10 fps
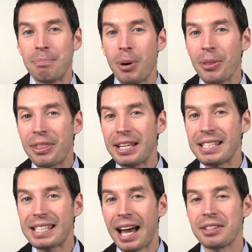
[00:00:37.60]
put
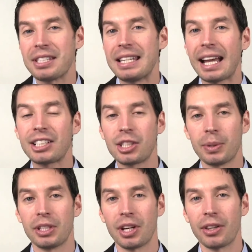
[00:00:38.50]
these sounds next
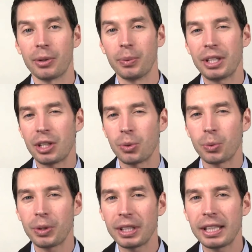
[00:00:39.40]
to each other, we
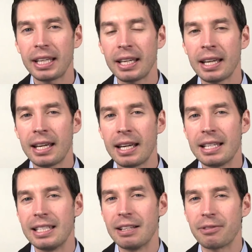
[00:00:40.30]
can really
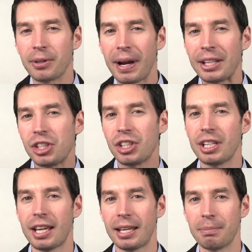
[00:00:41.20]

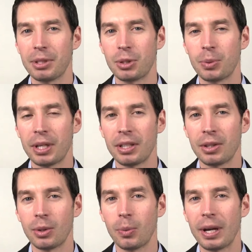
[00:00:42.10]
differentiate
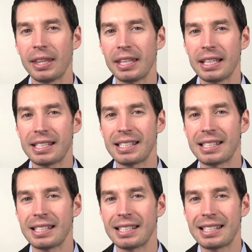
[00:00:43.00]
between the way
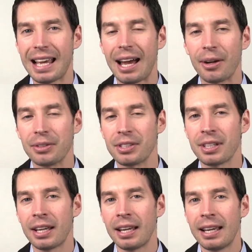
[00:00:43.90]
these sounds
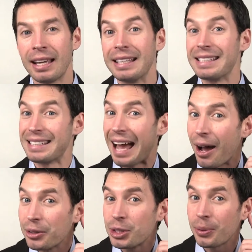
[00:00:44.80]

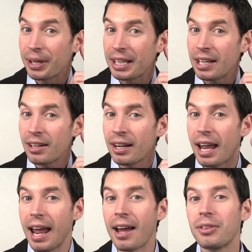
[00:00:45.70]
sound to our ear
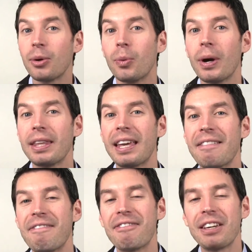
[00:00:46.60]
and the way they
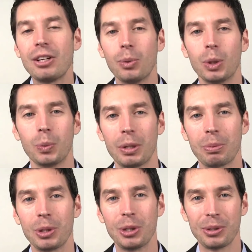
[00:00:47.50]
feel when we
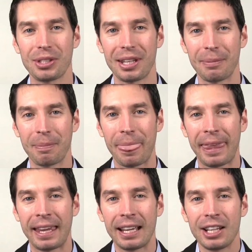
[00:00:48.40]
produce them.
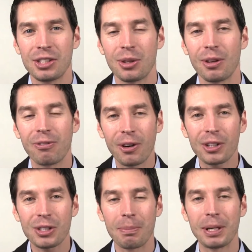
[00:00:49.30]
So the
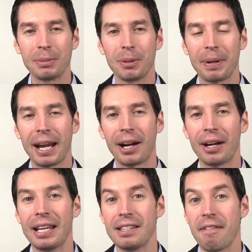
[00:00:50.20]
first minimal pair
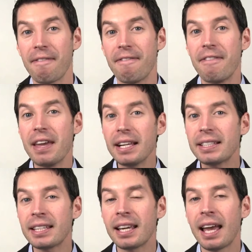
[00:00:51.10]
is
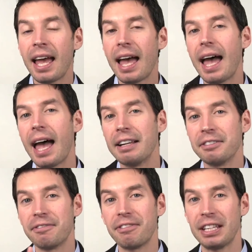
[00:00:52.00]
fit
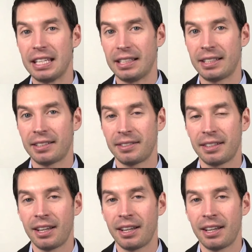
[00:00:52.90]
and feet.